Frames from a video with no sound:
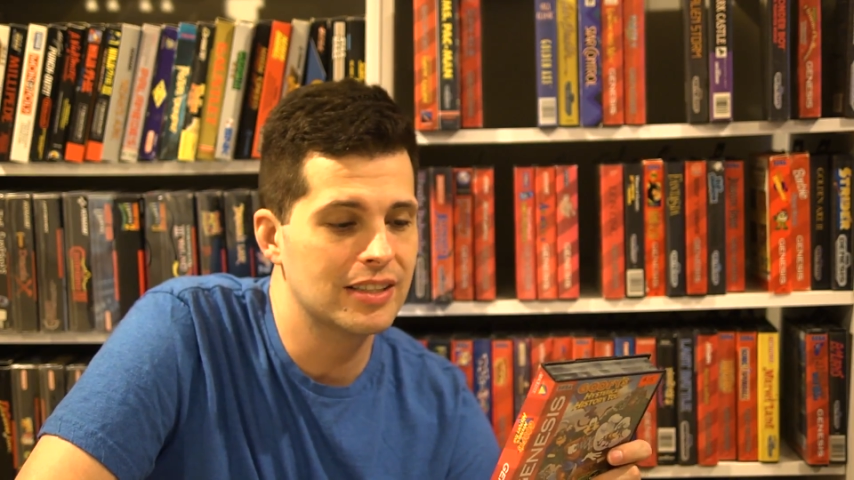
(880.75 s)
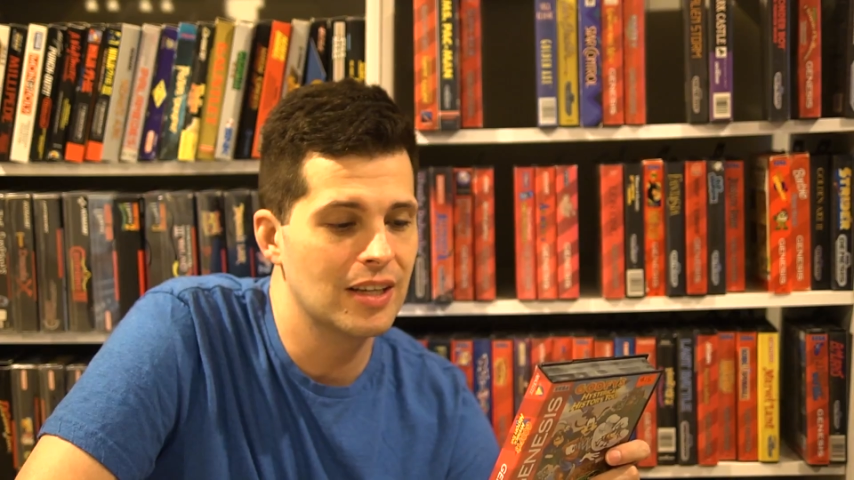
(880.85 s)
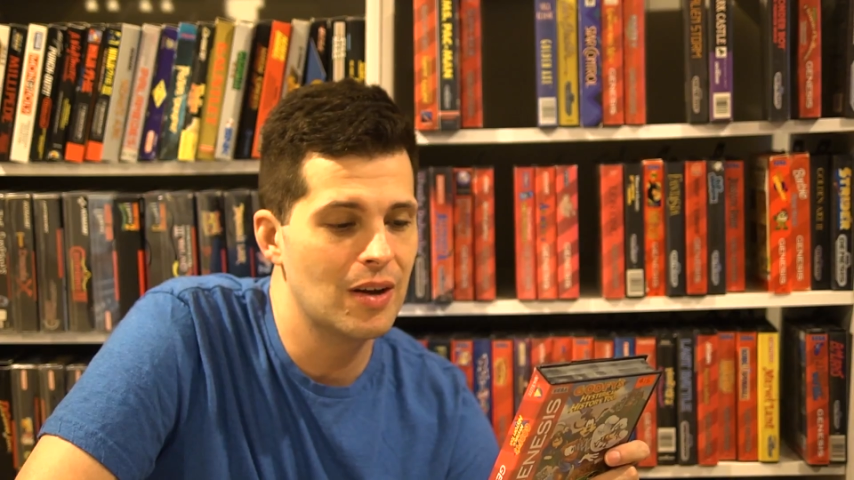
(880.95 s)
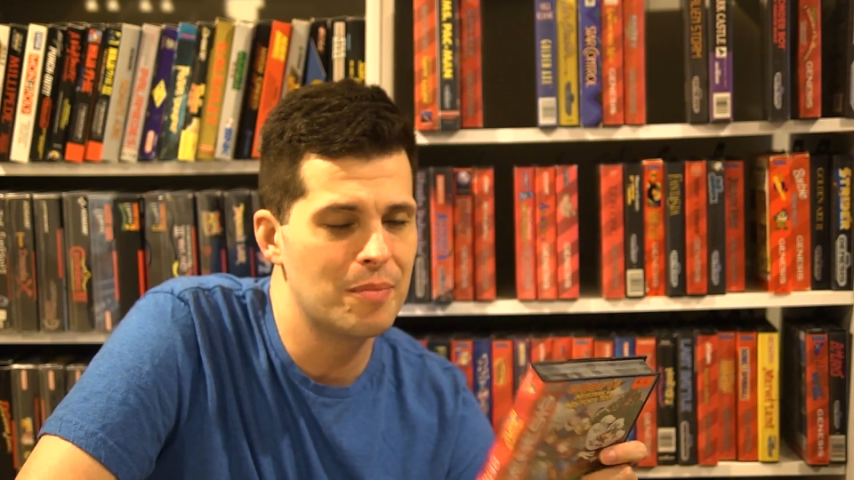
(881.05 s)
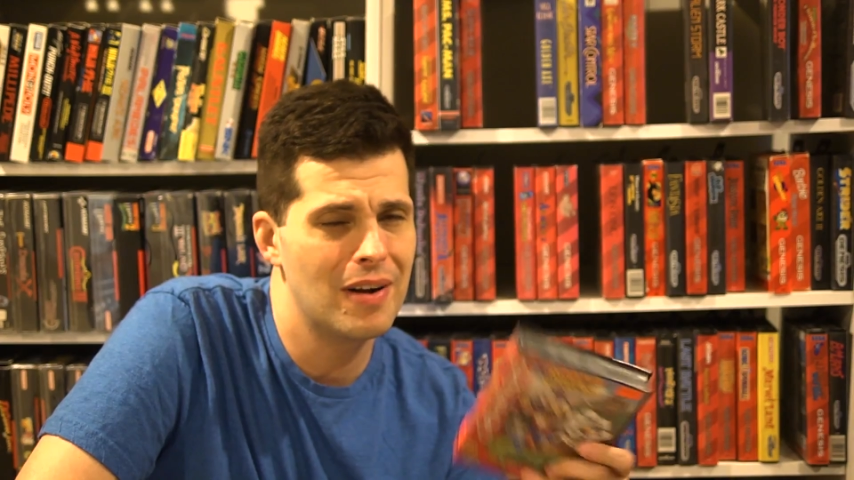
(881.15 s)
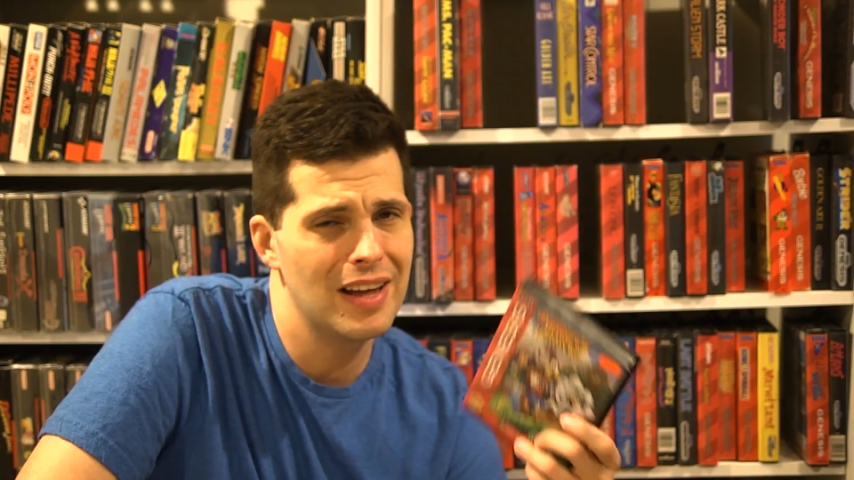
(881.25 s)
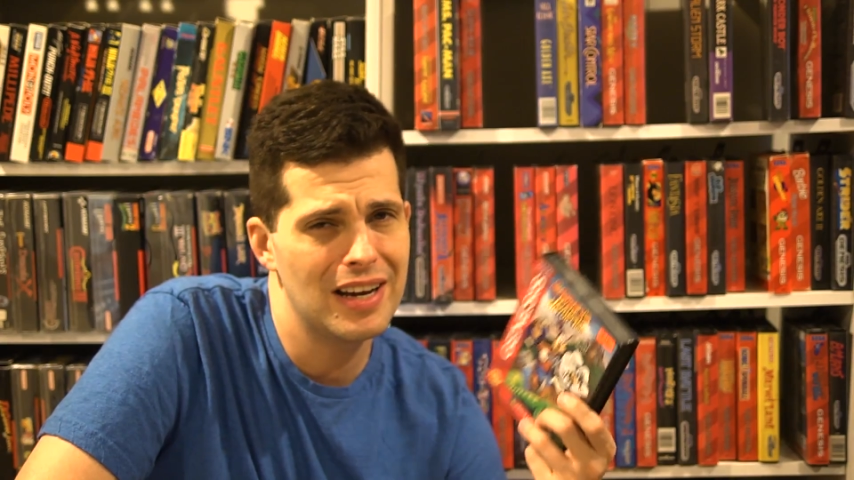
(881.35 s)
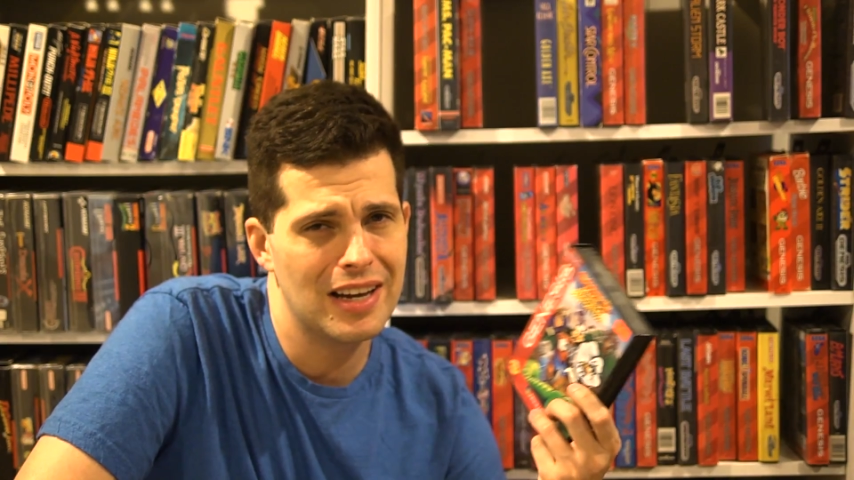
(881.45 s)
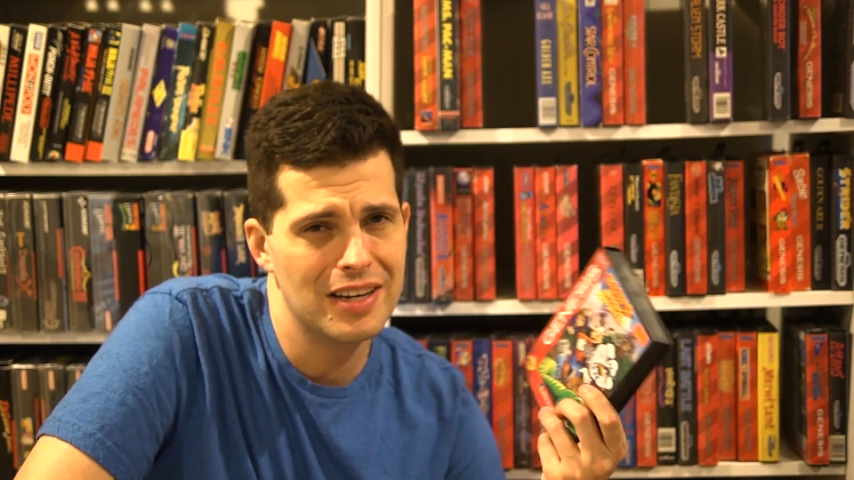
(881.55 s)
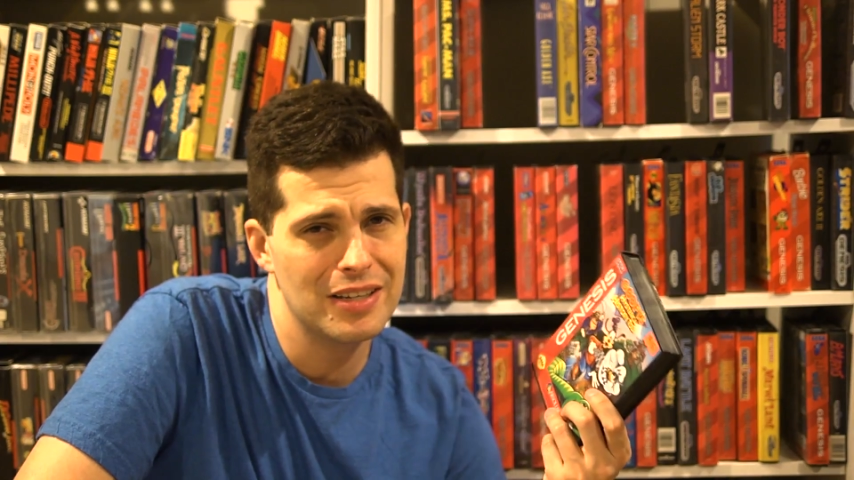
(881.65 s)
so I'm probably
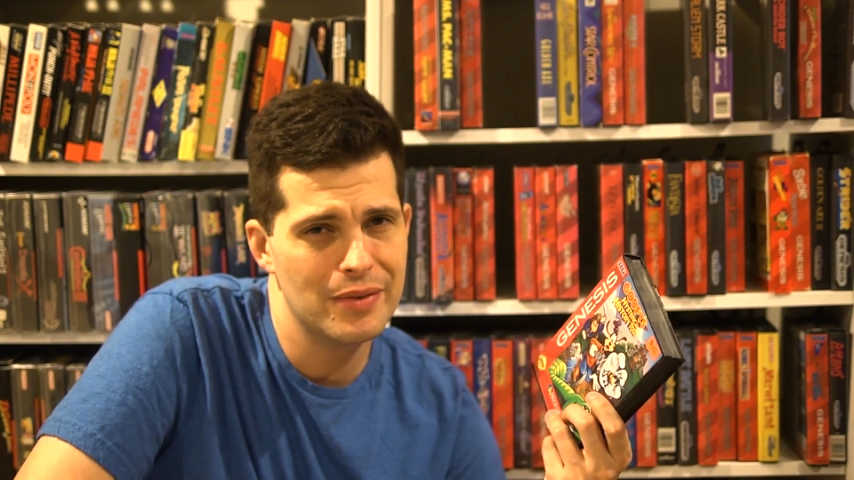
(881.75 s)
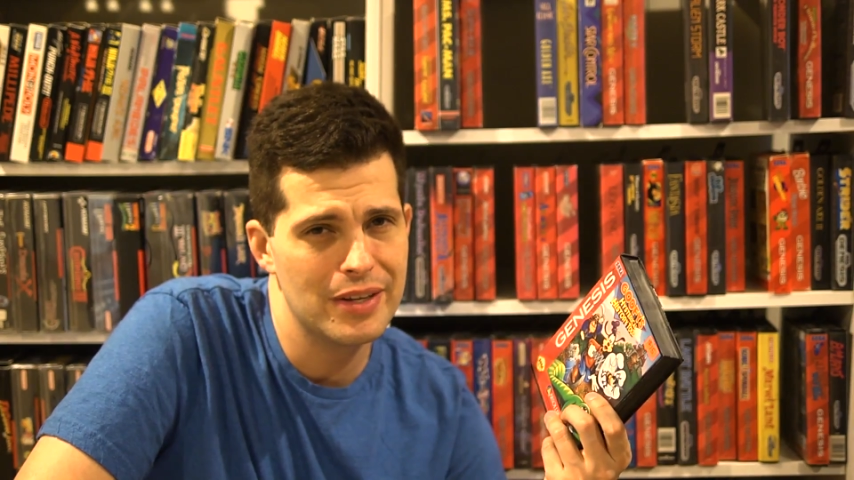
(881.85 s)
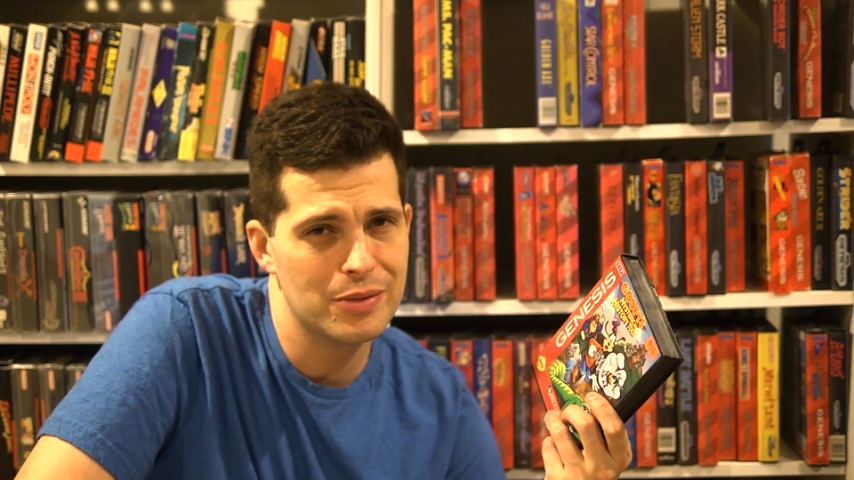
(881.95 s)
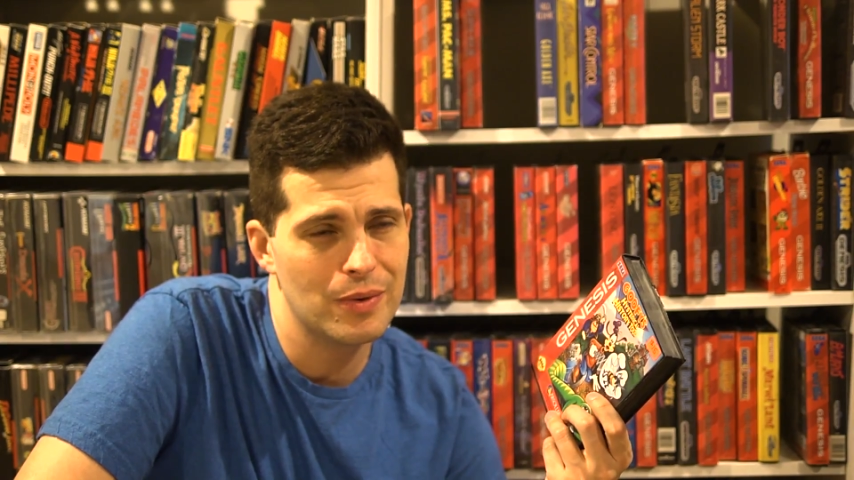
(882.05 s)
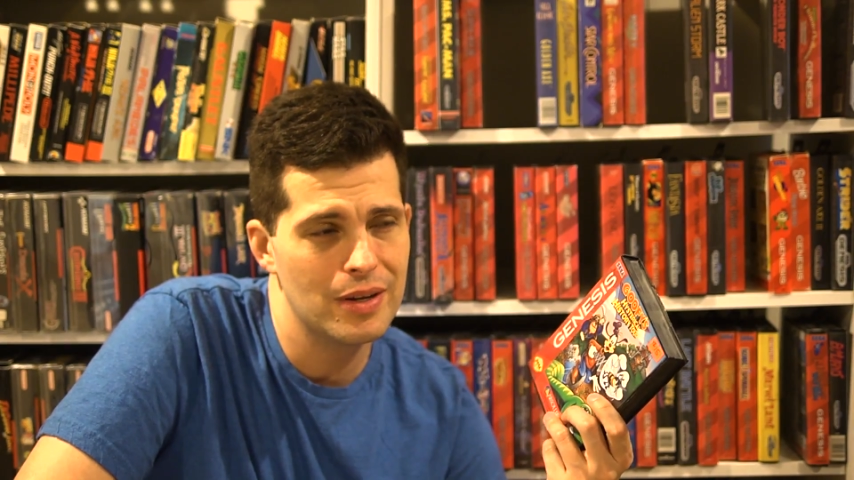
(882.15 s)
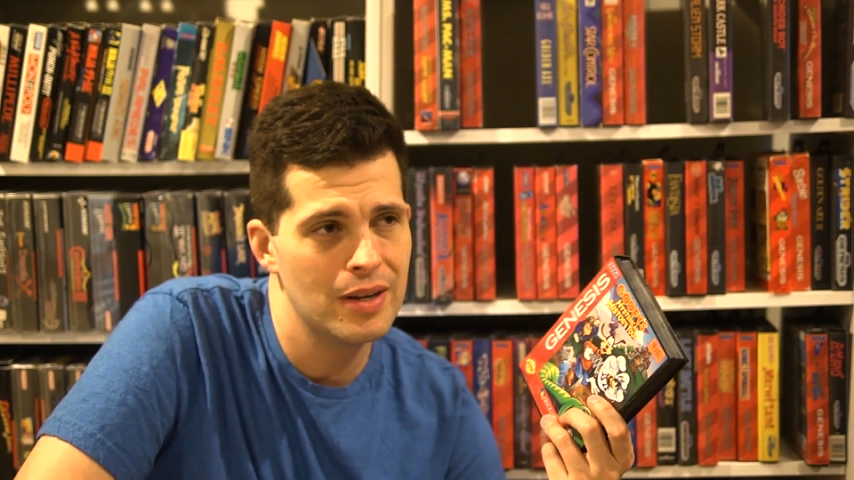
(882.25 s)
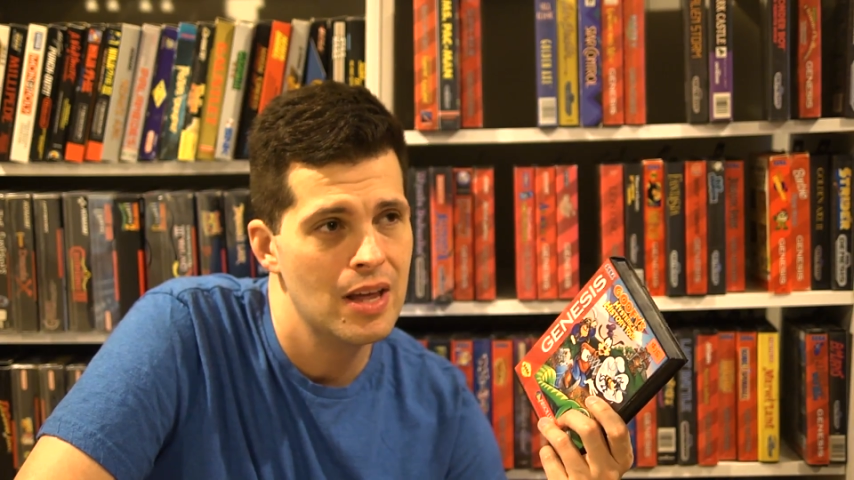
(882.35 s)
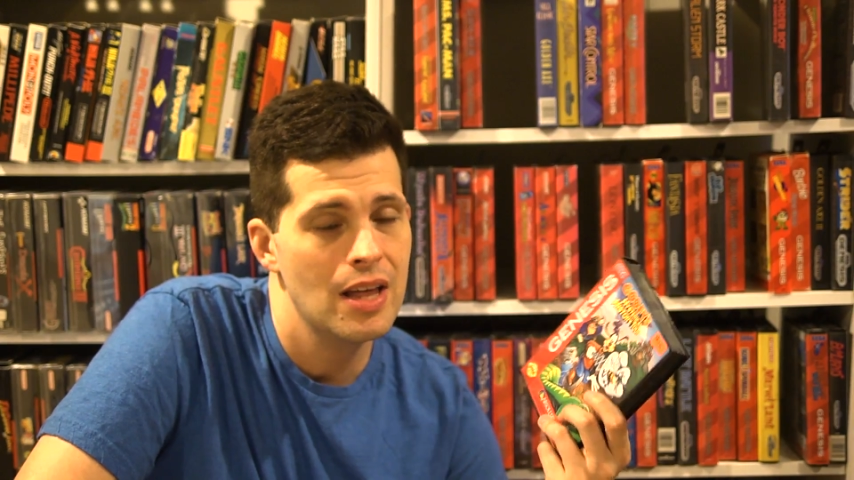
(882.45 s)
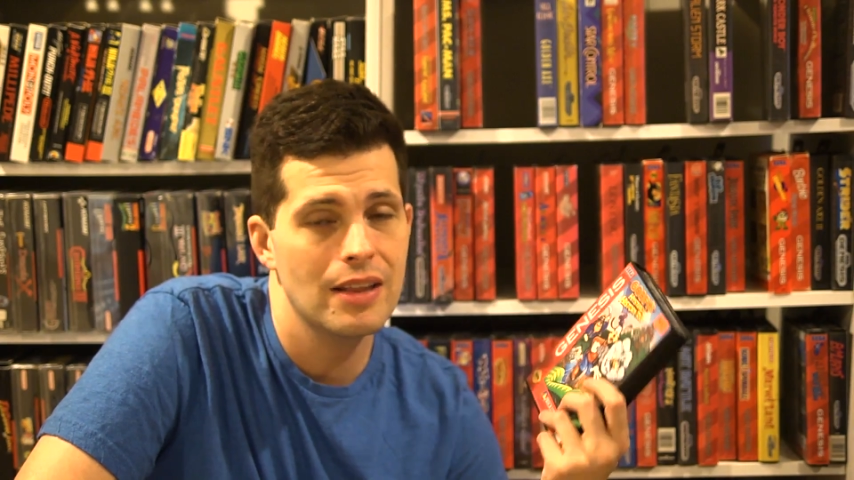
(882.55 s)
not going to do this one.